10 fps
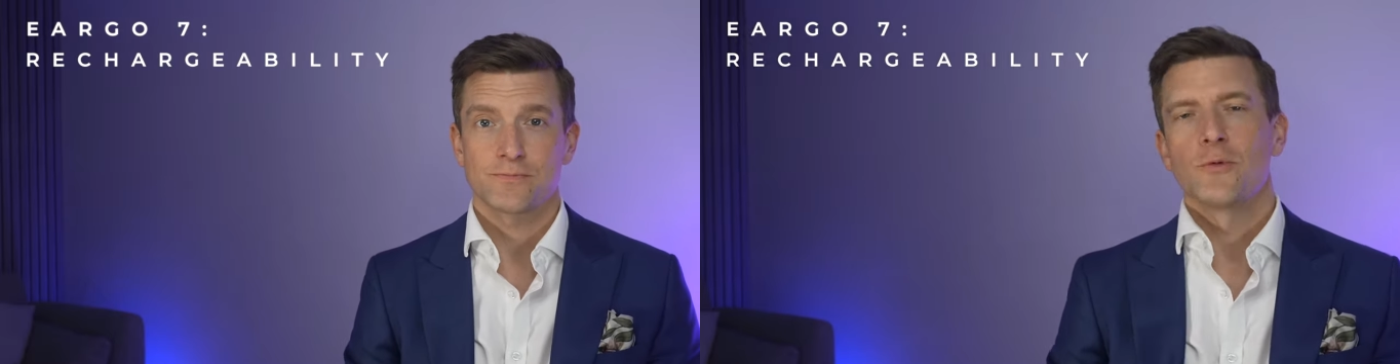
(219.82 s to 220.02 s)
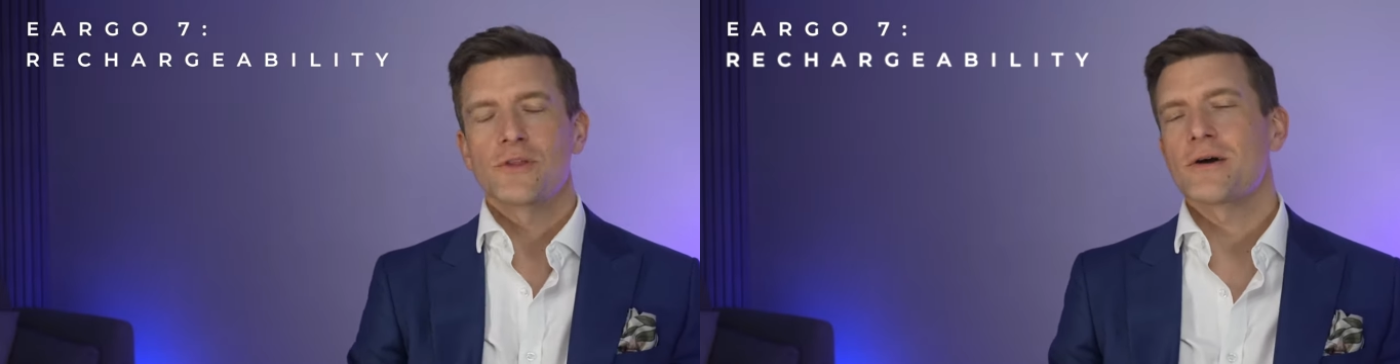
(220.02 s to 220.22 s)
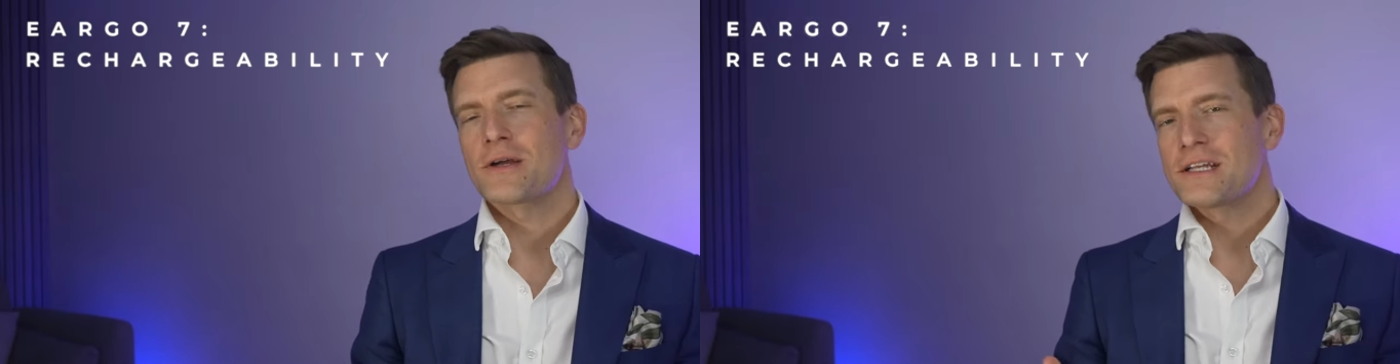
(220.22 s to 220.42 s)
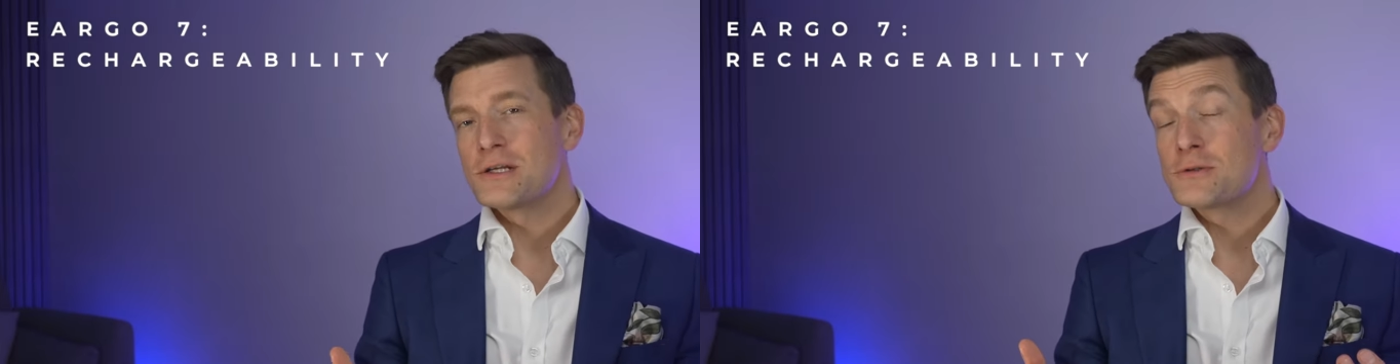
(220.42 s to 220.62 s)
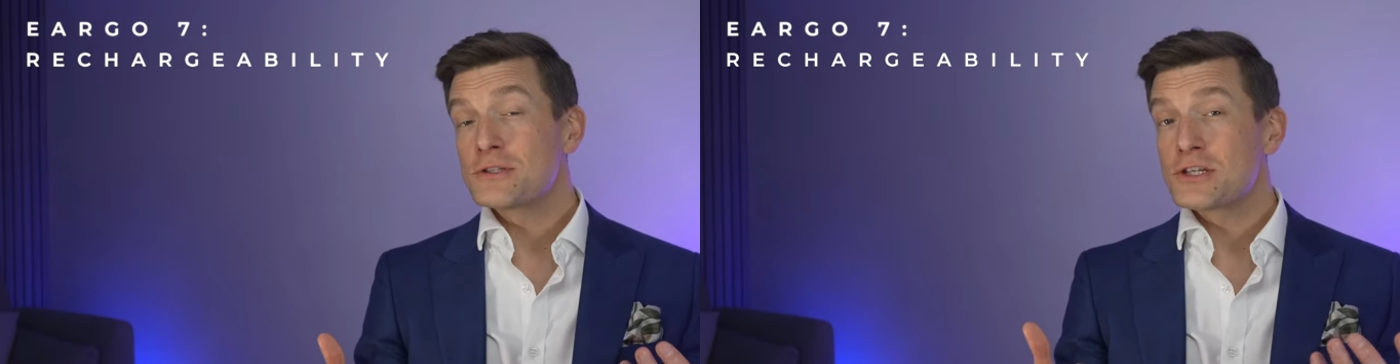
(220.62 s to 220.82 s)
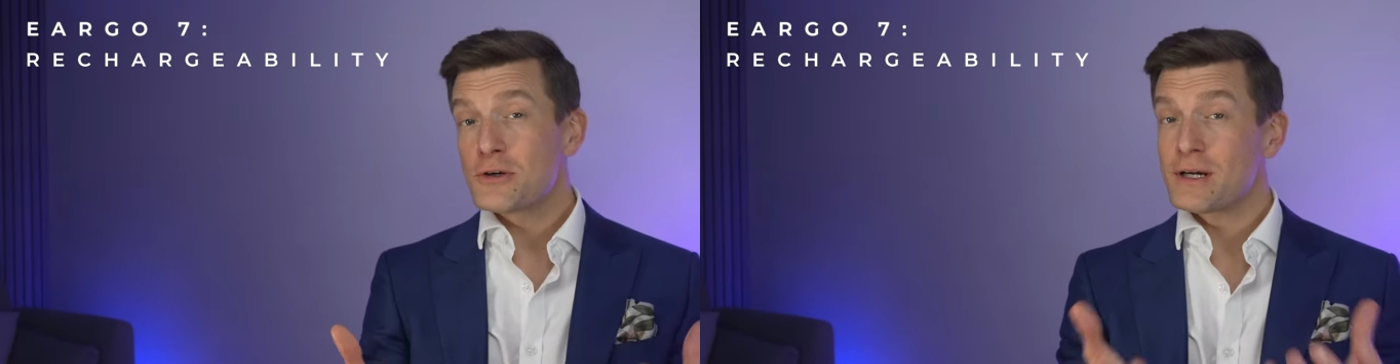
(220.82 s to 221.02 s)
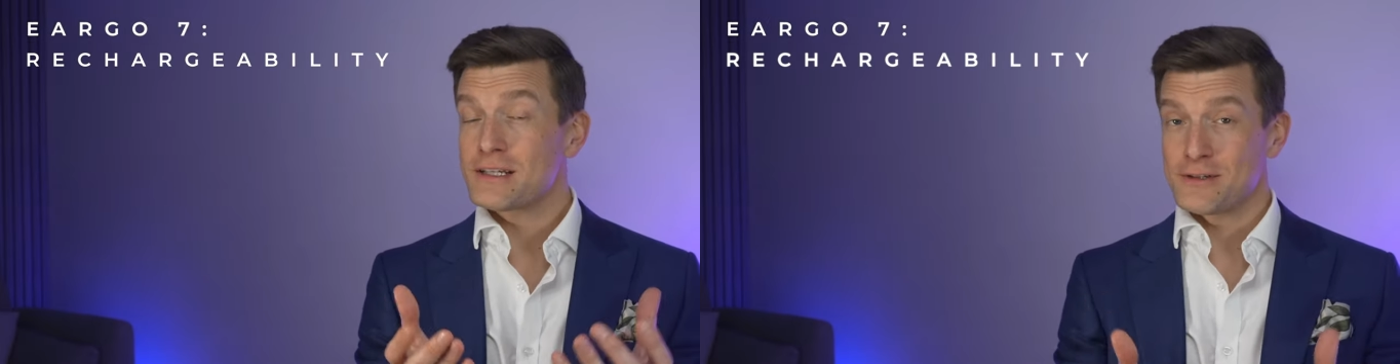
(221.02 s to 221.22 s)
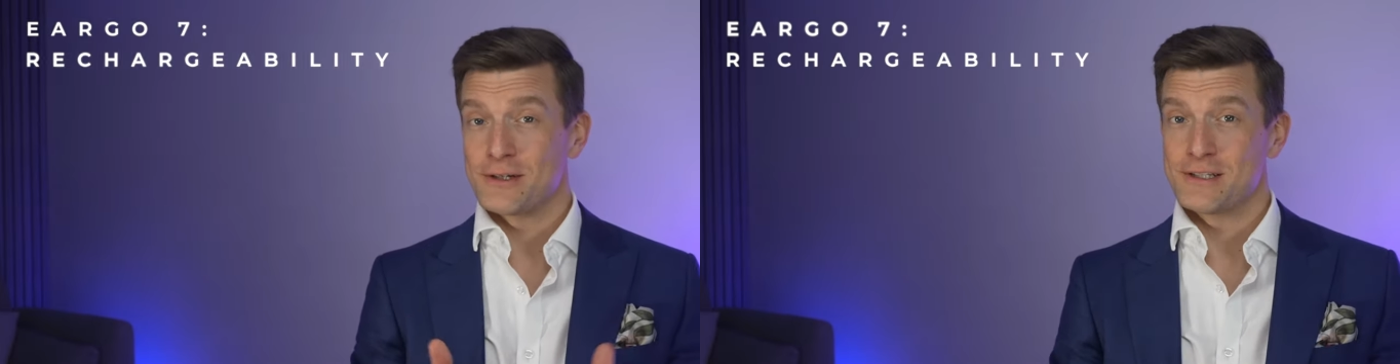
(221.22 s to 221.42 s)
Without getting you too
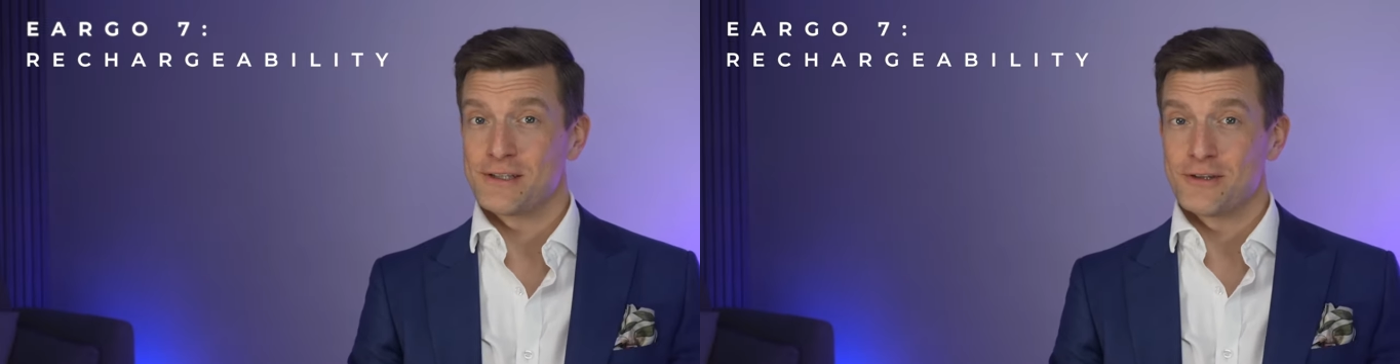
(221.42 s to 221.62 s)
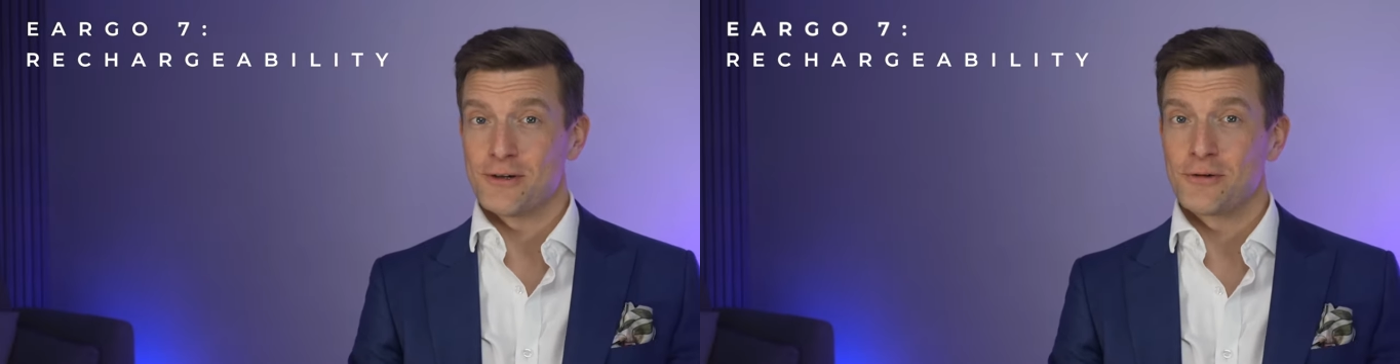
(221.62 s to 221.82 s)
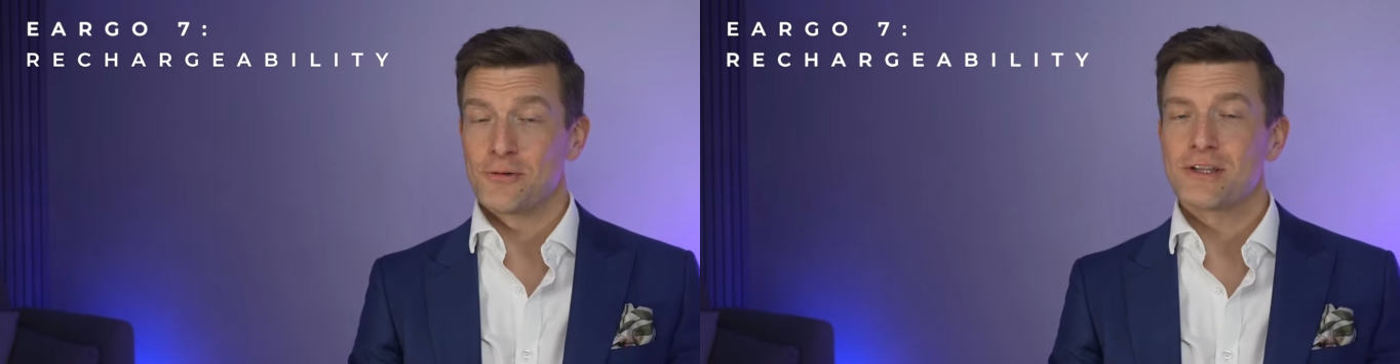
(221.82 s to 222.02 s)
excited though,